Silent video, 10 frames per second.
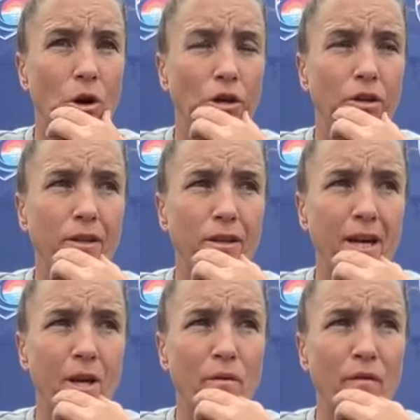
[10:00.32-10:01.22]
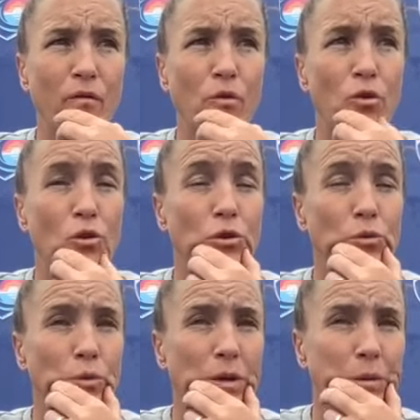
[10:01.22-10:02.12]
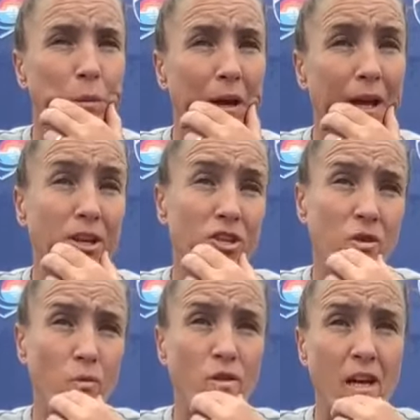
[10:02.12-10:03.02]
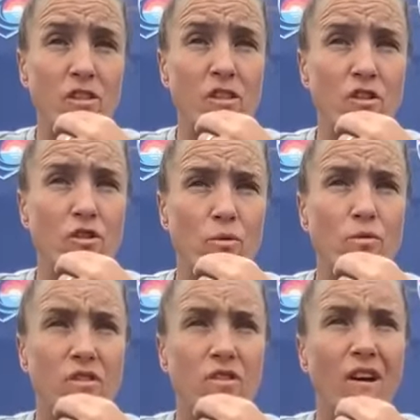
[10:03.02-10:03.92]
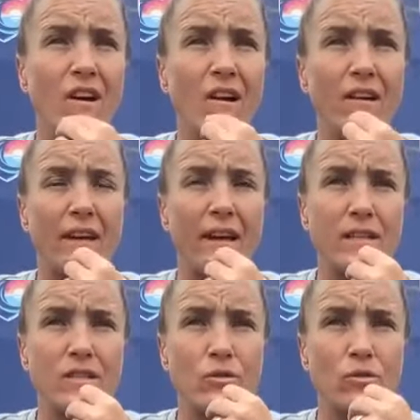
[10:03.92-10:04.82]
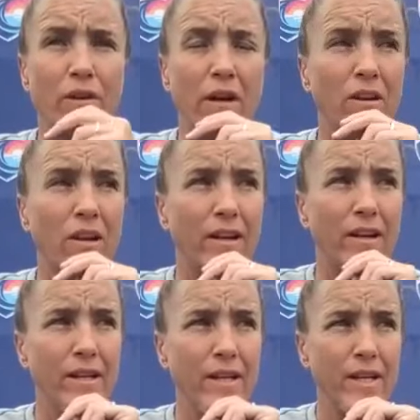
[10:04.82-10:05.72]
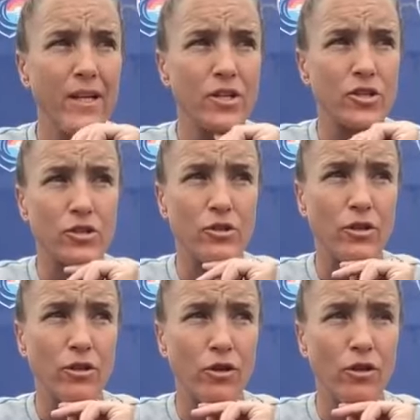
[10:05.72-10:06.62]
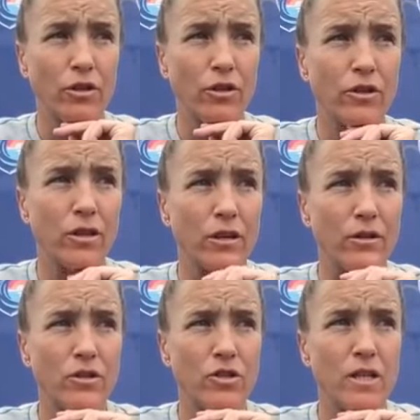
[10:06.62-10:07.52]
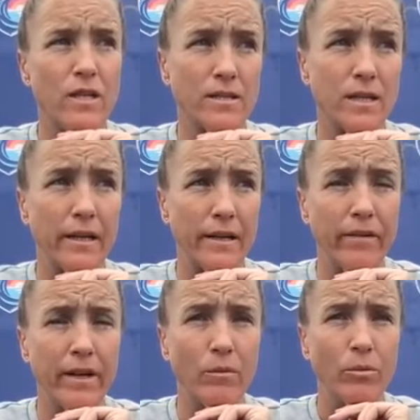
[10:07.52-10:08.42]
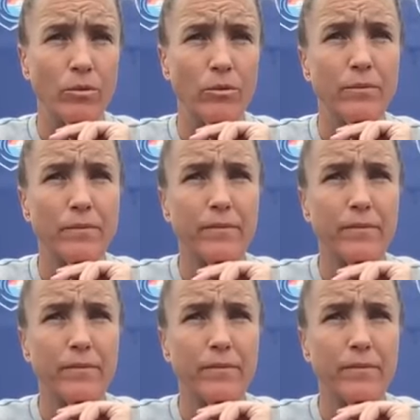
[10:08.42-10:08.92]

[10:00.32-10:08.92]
knock the day before we were playing. She was actually due to start against North Carolina. She took a knock and she is unavailable.